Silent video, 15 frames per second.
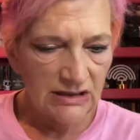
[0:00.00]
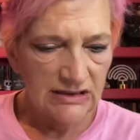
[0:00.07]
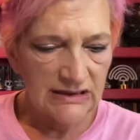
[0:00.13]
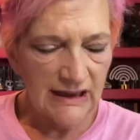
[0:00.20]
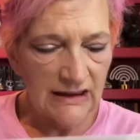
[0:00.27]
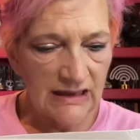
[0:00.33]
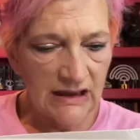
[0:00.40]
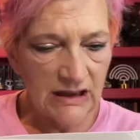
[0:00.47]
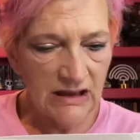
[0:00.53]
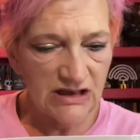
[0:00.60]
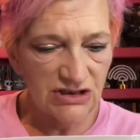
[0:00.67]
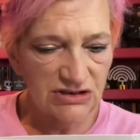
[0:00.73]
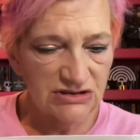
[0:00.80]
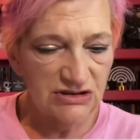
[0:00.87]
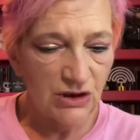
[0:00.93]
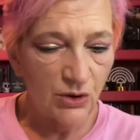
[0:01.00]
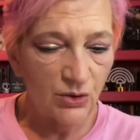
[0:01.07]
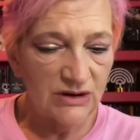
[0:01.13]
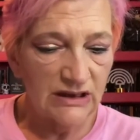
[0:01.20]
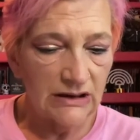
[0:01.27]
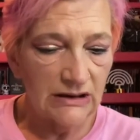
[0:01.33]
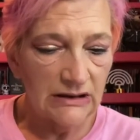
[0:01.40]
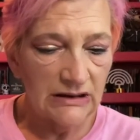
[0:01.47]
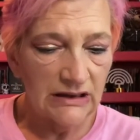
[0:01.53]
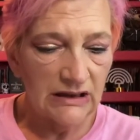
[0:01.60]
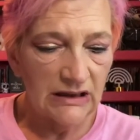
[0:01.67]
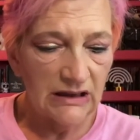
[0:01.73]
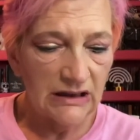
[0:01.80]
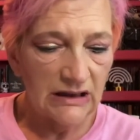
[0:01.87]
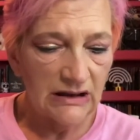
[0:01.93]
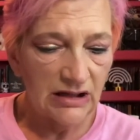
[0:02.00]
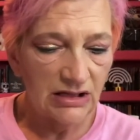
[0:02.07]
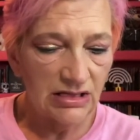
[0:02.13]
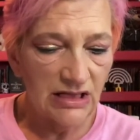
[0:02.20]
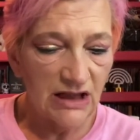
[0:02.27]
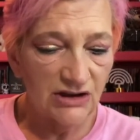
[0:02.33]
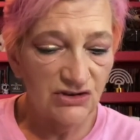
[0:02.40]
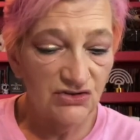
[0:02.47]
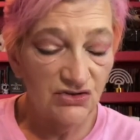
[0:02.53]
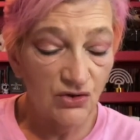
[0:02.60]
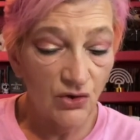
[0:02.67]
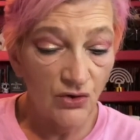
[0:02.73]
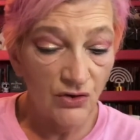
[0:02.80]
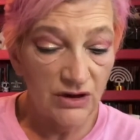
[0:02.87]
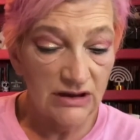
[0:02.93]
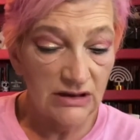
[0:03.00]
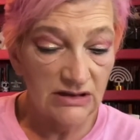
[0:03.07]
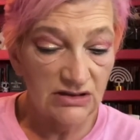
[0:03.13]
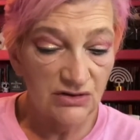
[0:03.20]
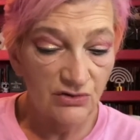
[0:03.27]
Getting snowed in a luxurious